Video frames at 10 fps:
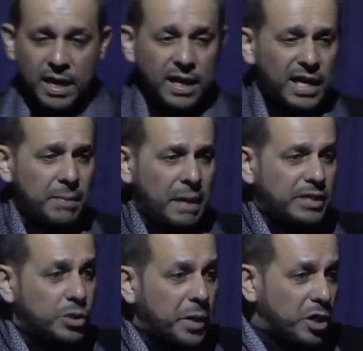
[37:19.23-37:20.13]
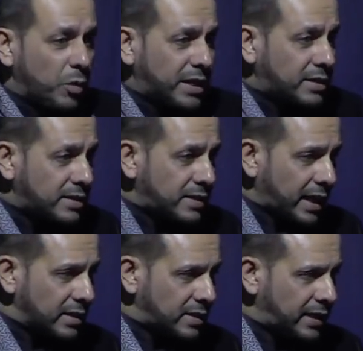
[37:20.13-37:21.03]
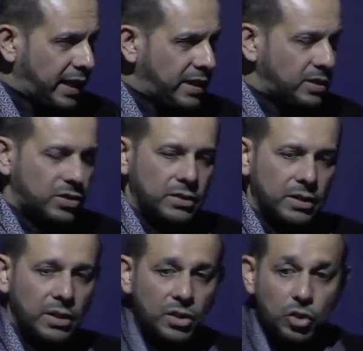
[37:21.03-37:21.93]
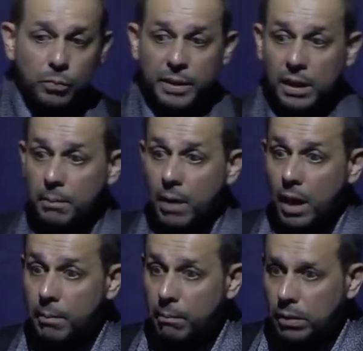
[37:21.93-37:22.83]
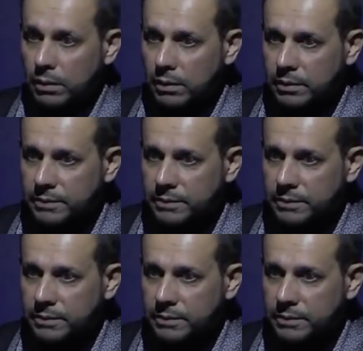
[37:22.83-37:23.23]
Imam says, when you reach the second stage, you become humble.